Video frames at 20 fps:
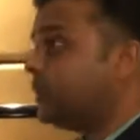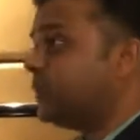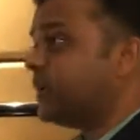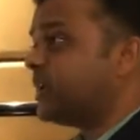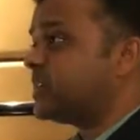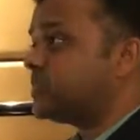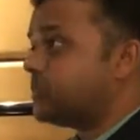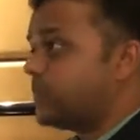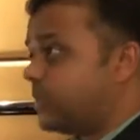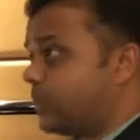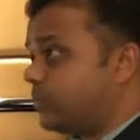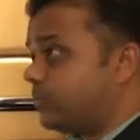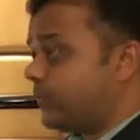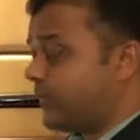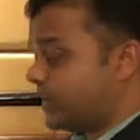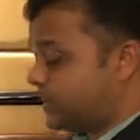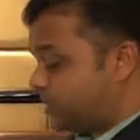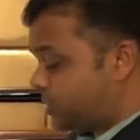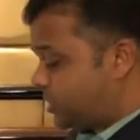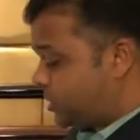device
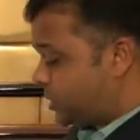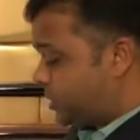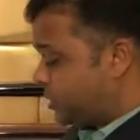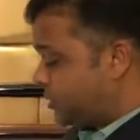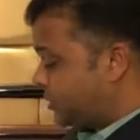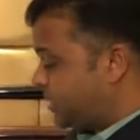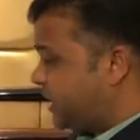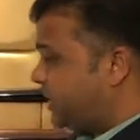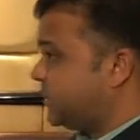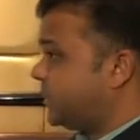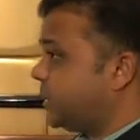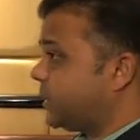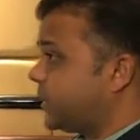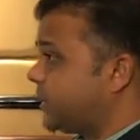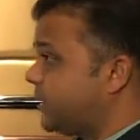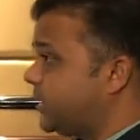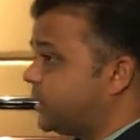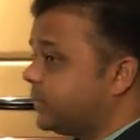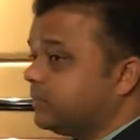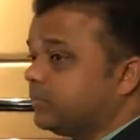manufacturer, and they
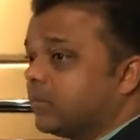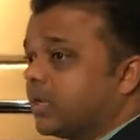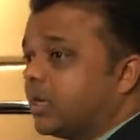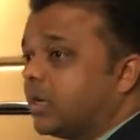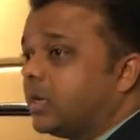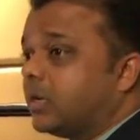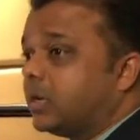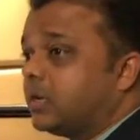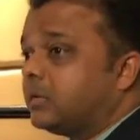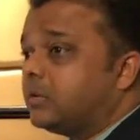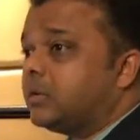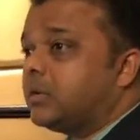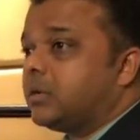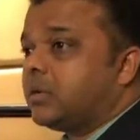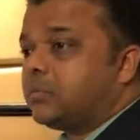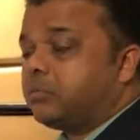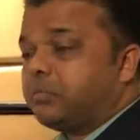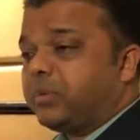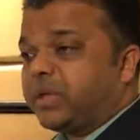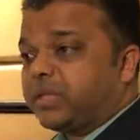can uh,
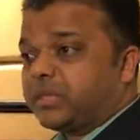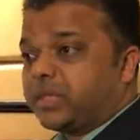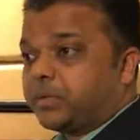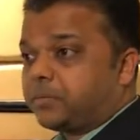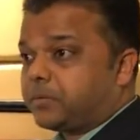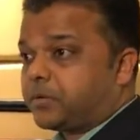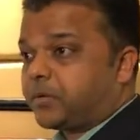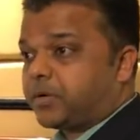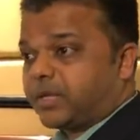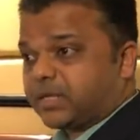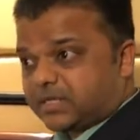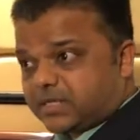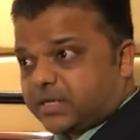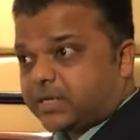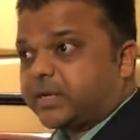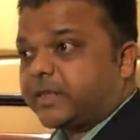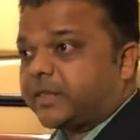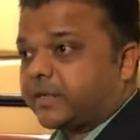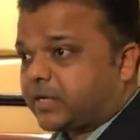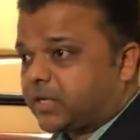make their products
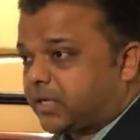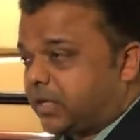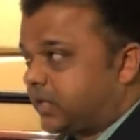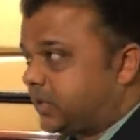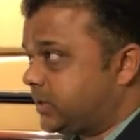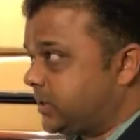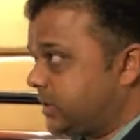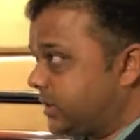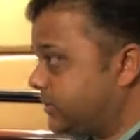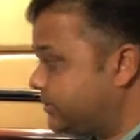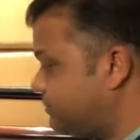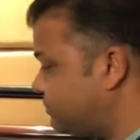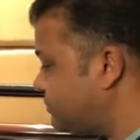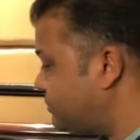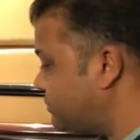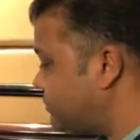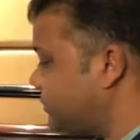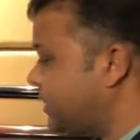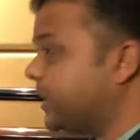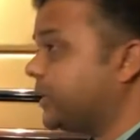connected.
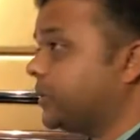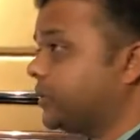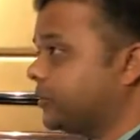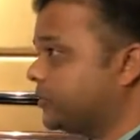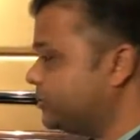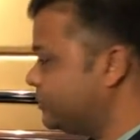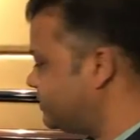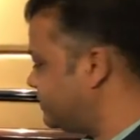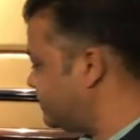Thank you.